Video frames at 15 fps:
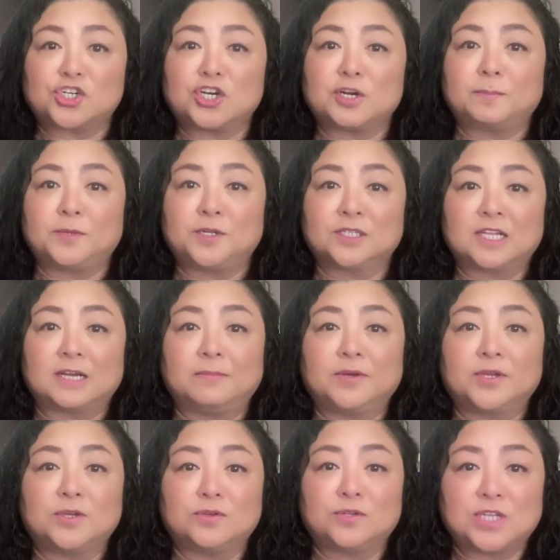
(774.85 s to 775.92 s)

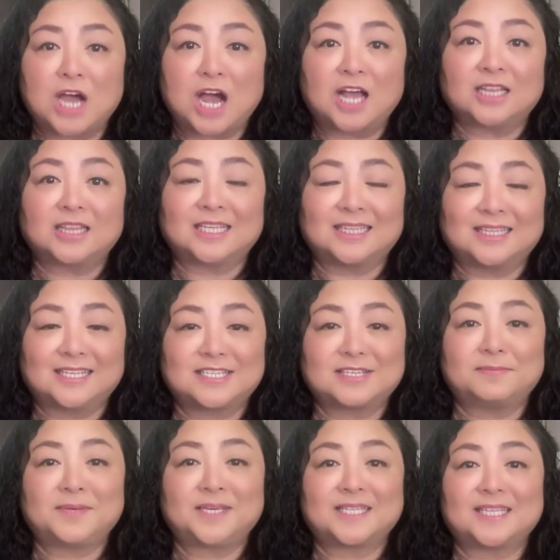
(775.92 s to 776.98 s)

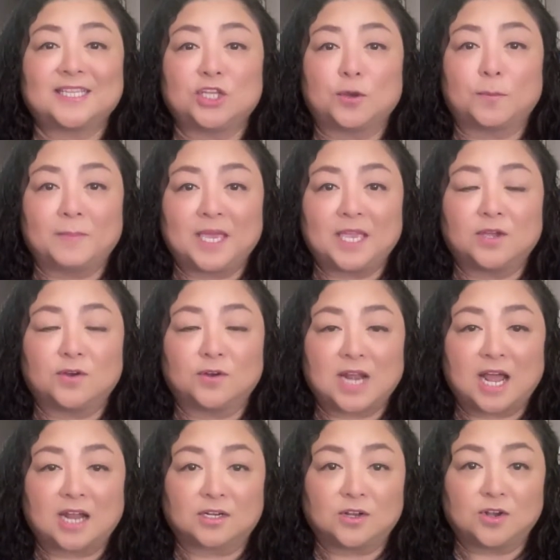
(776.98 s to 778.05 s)

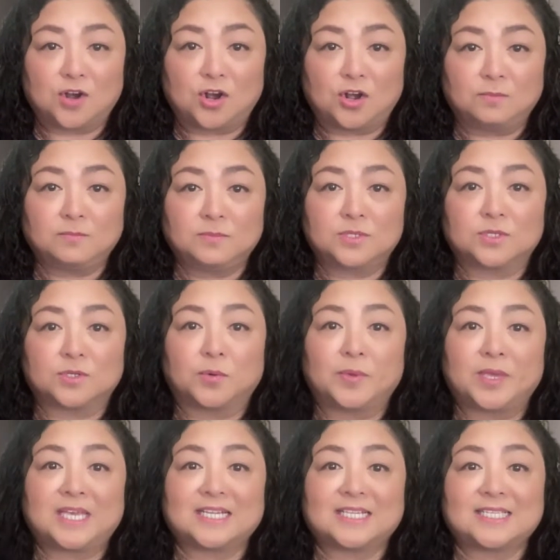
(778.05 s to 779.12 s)
www.elizabethdomingo.com so
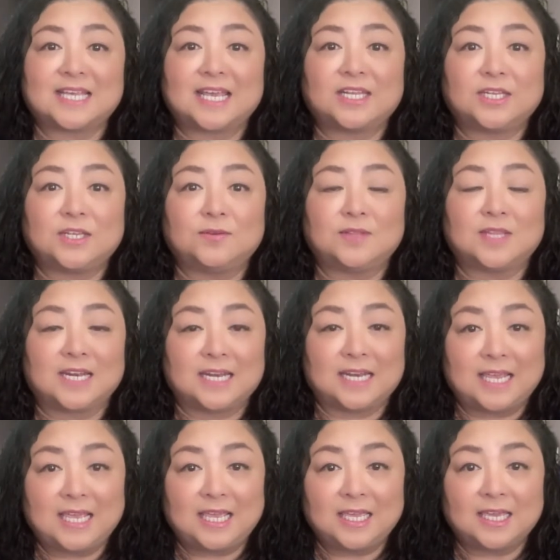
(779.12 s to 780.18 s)
we can send you the
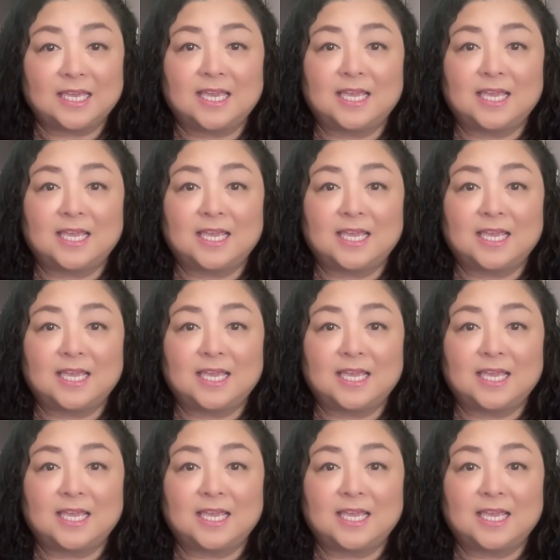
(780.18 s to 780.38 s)
link,